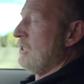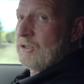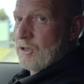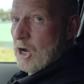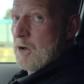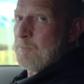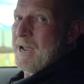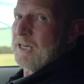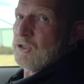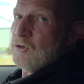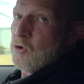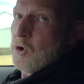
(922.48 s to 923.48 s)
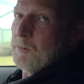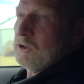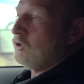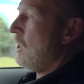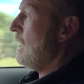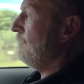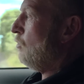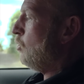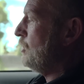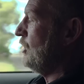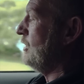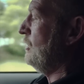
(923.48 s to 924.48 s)
To go back to normal drive,
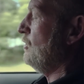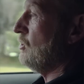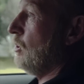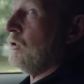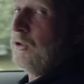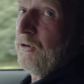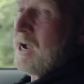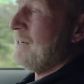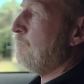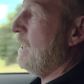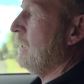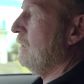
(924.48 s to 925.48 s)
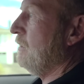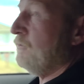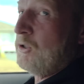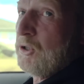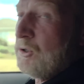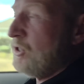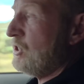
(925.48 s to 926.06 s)
all you're going to do is hold the right pedal in for 2